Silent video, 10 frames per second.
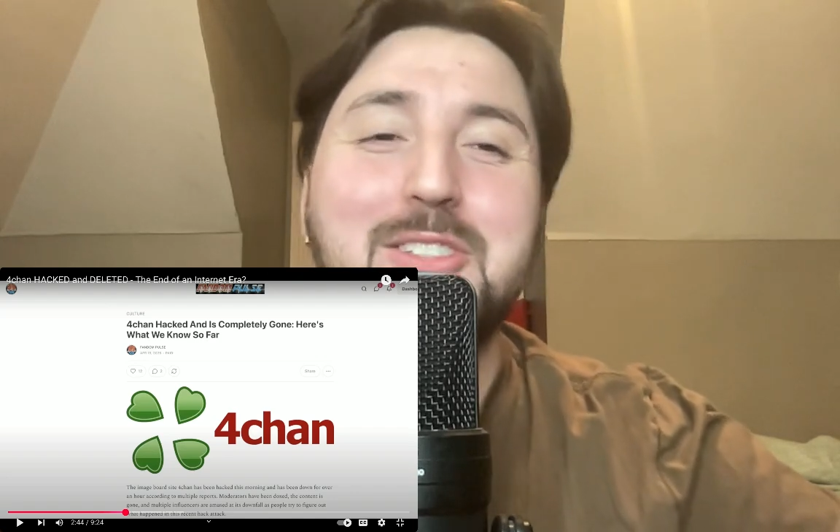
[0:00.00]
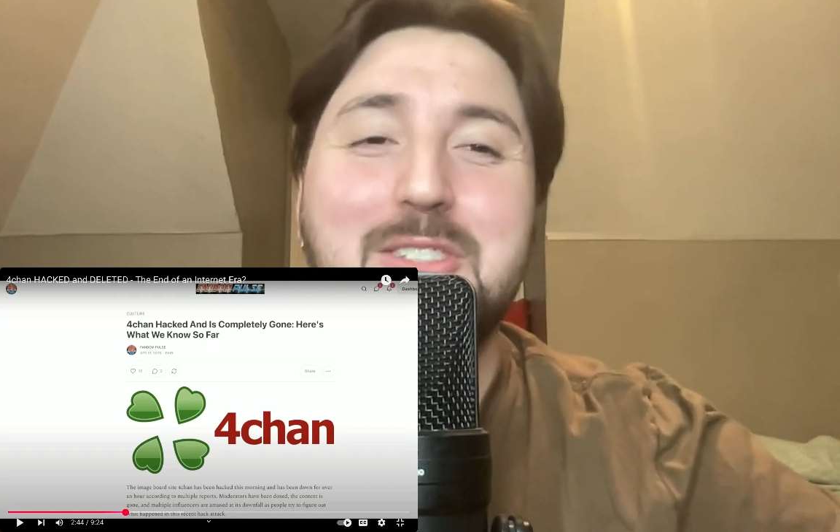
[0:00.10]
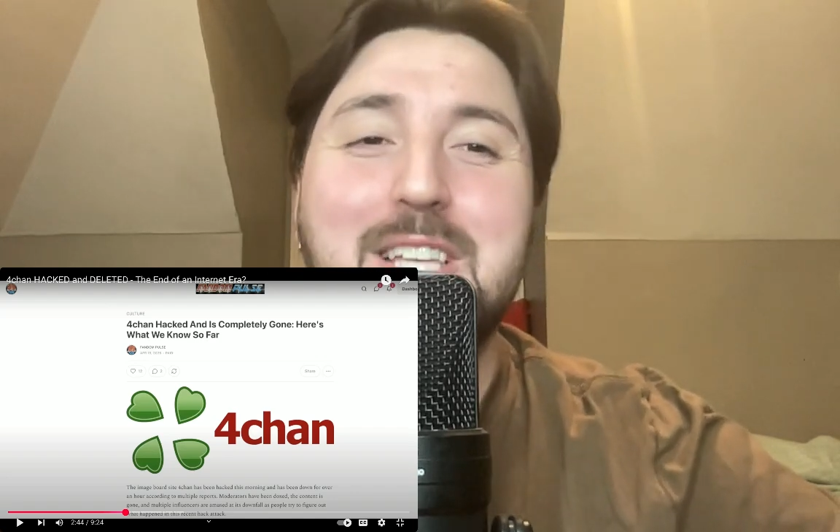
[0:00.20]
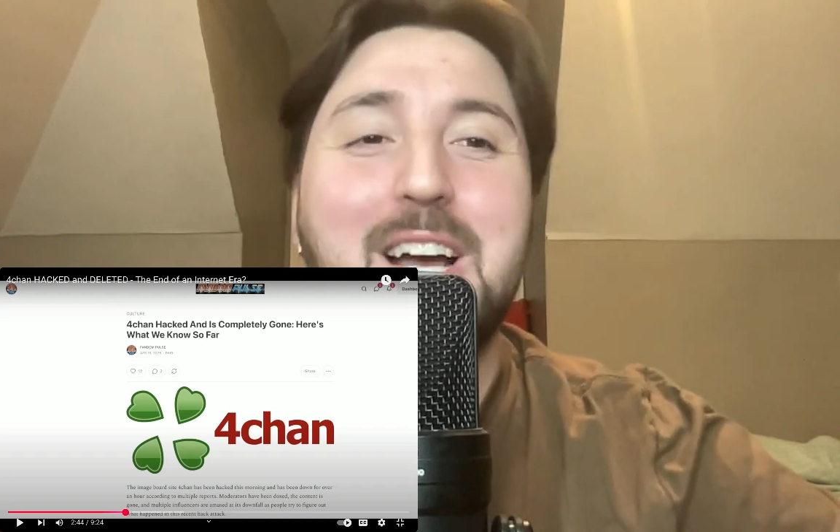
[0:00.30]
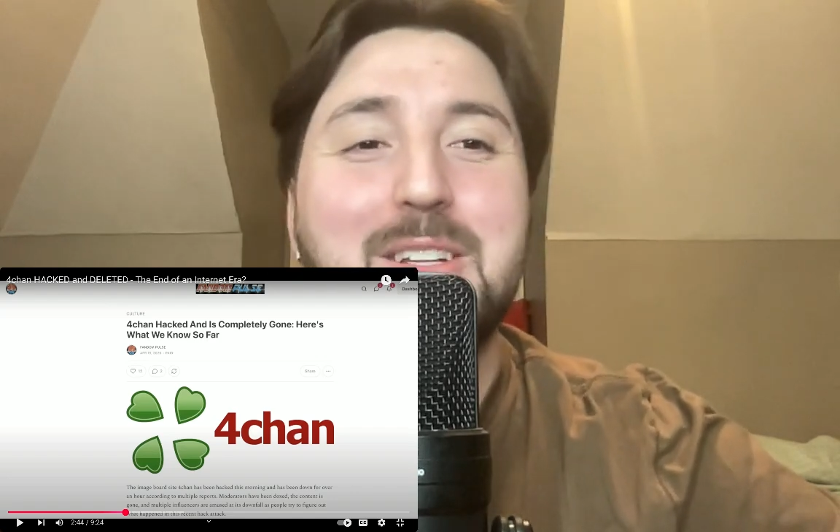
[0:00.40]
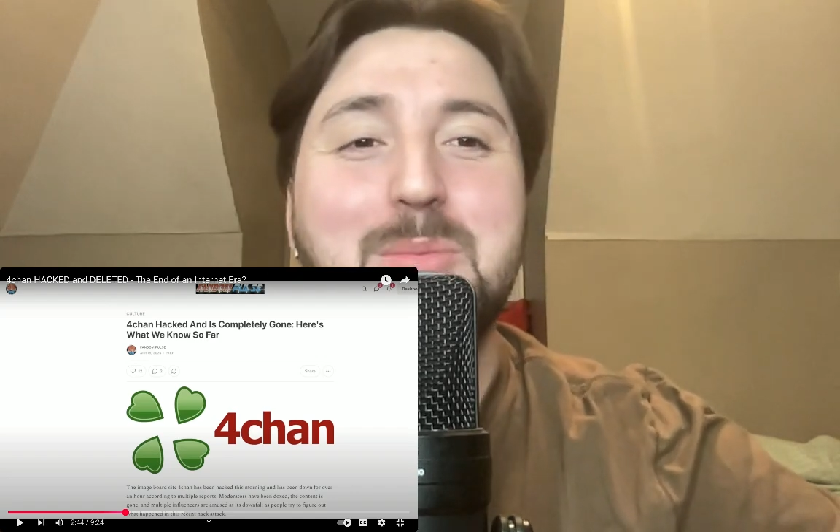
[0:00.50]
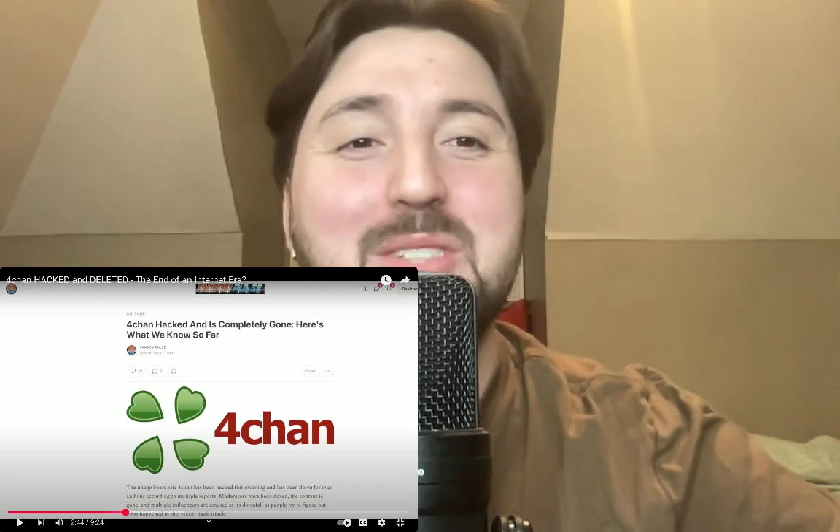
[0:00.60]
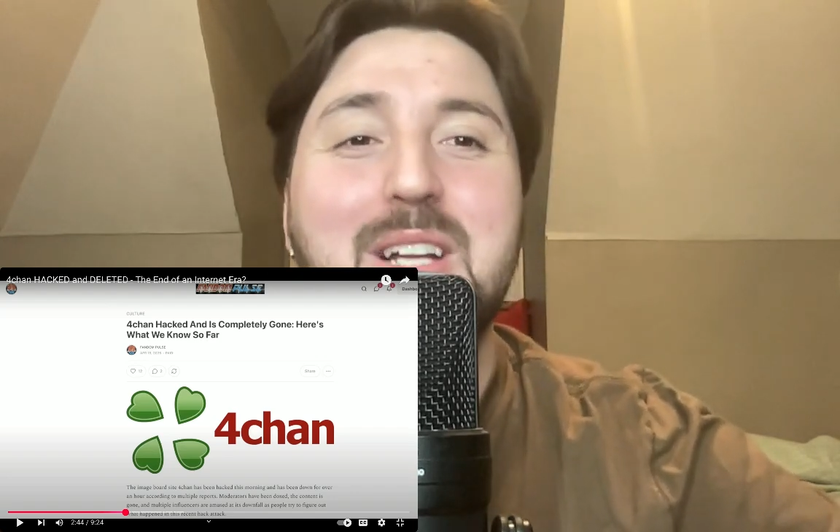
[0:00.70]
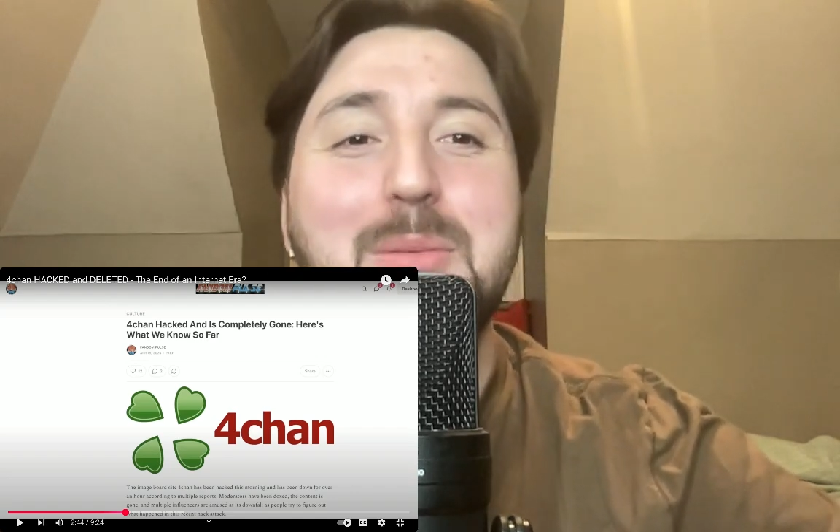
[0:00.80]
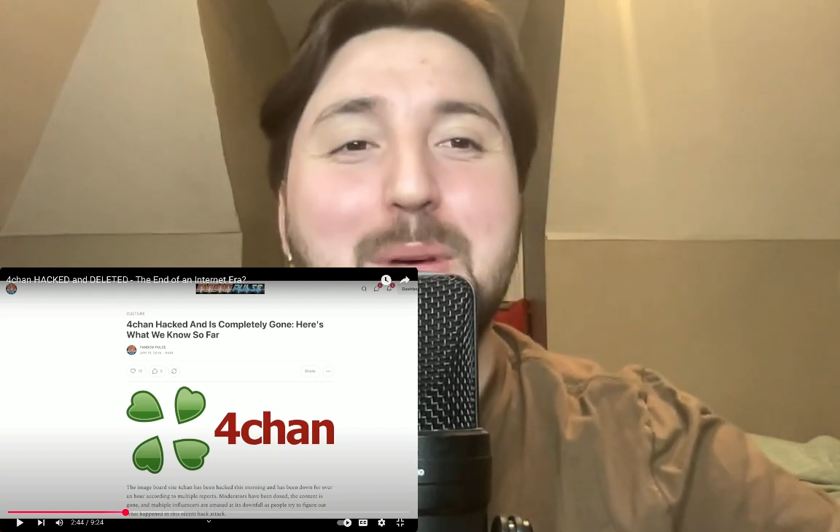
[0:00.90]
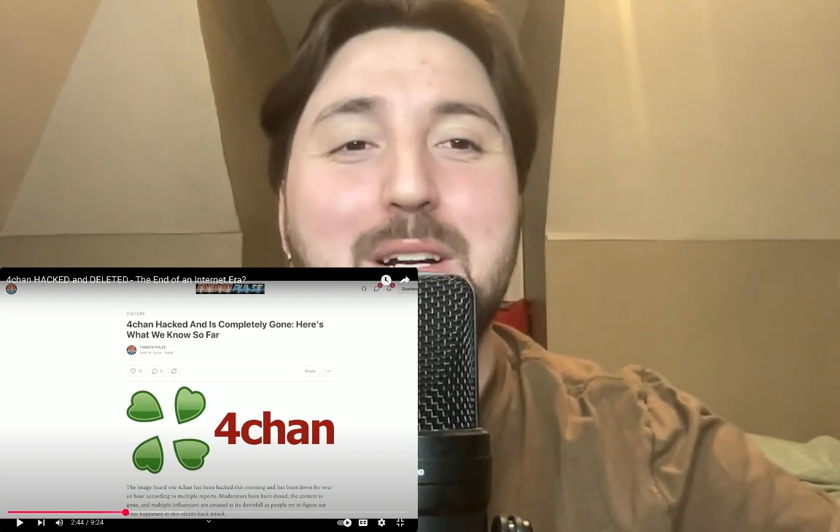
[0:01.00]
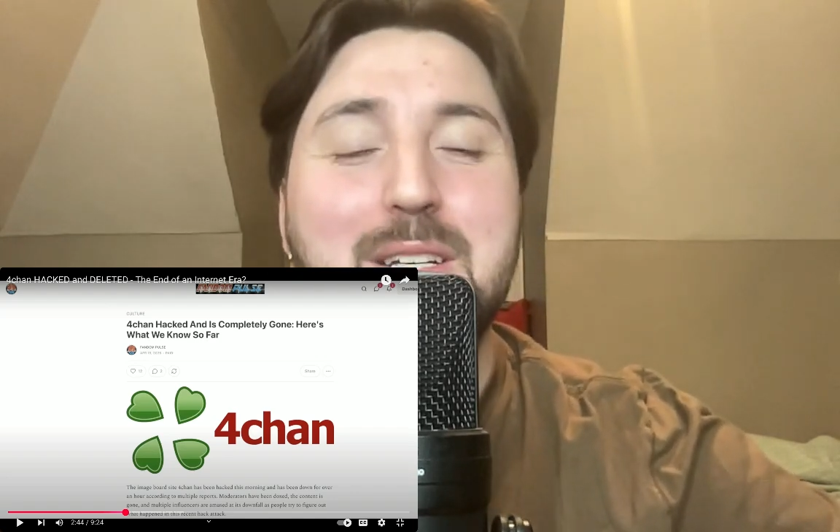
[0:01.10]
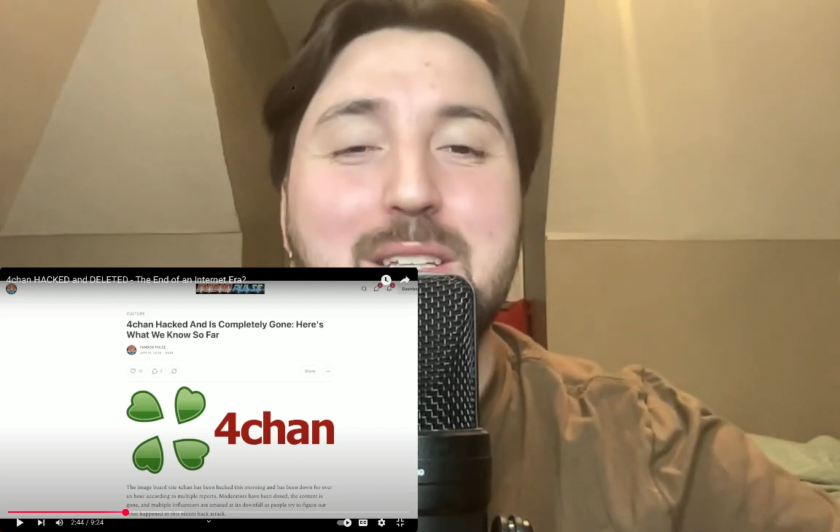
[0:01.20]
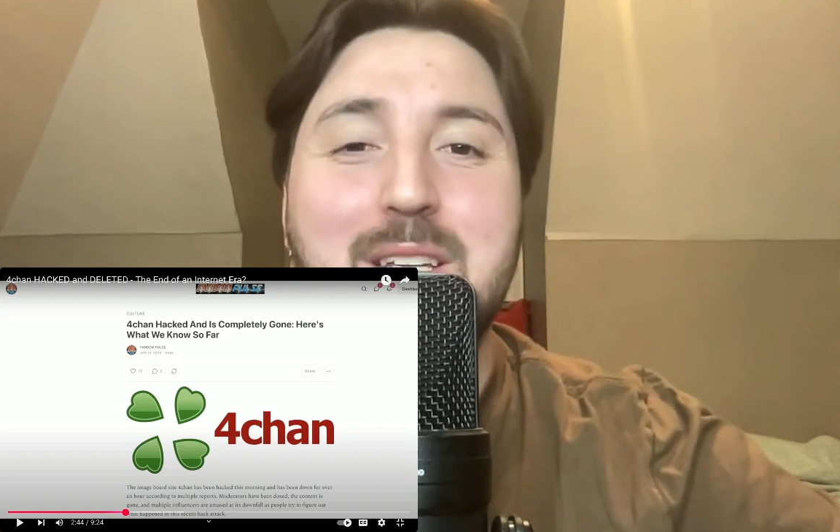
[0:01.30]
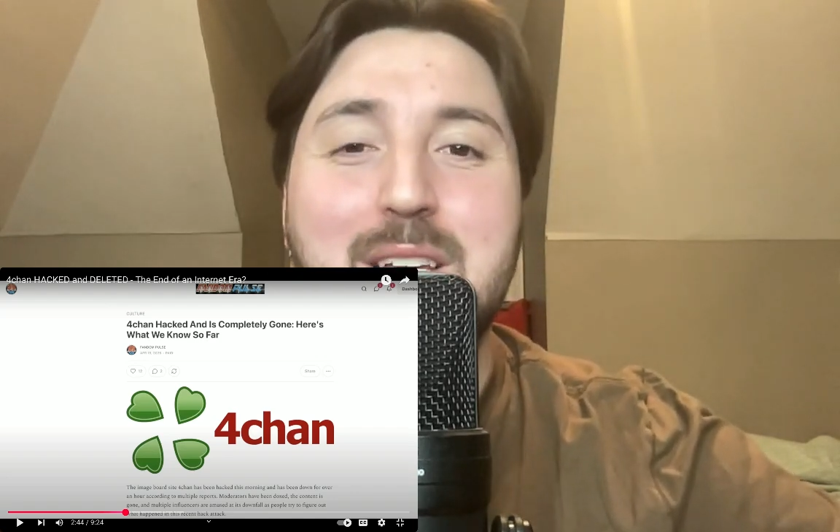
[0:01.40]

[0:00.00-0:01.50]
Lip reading: You sound upset about it.